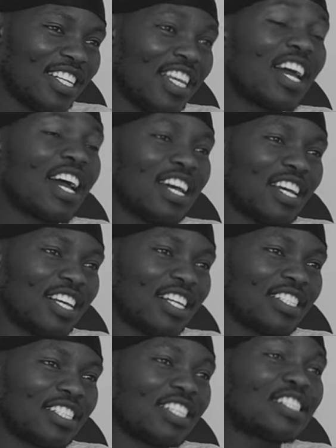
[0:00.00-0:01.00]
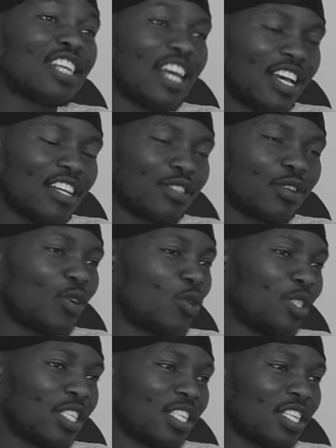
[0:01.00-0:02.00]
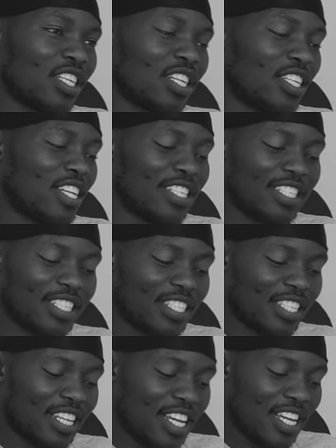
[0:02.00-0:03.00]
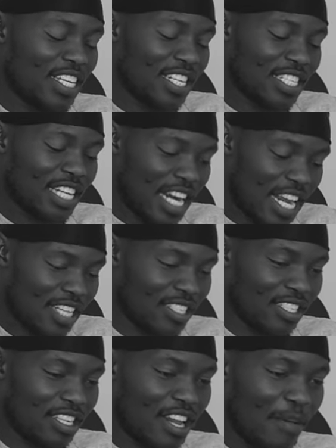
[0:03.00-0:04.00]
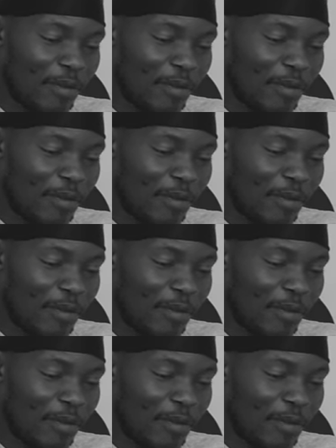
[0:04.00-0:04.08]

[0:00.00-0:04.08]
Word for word: Yeah, it's, it's, it's yeah, it's coating. It doesn't it doesn't last.